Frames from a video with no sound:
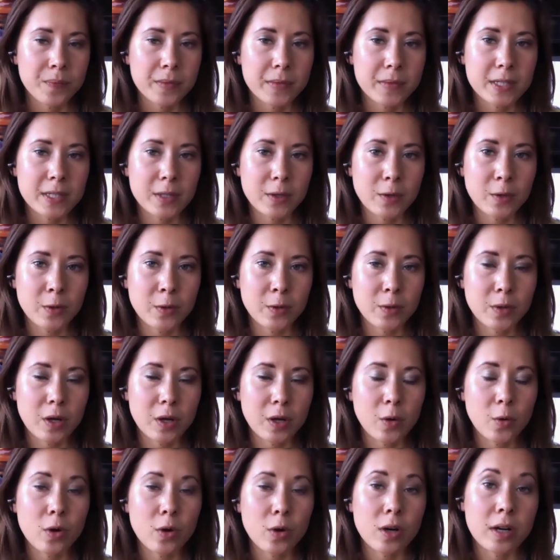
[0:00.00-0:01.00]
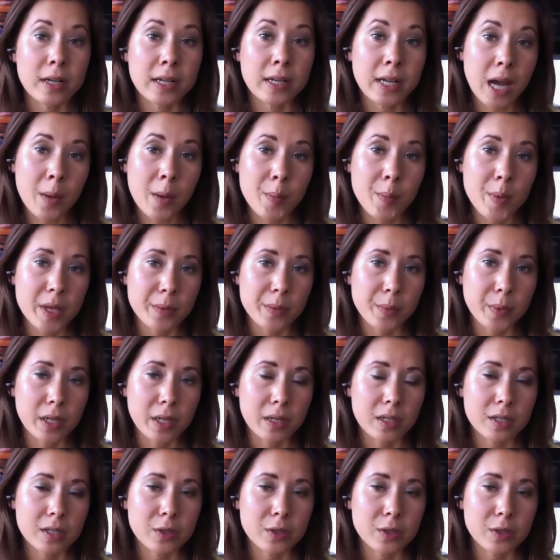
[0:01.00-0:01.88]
So, or an almond milk.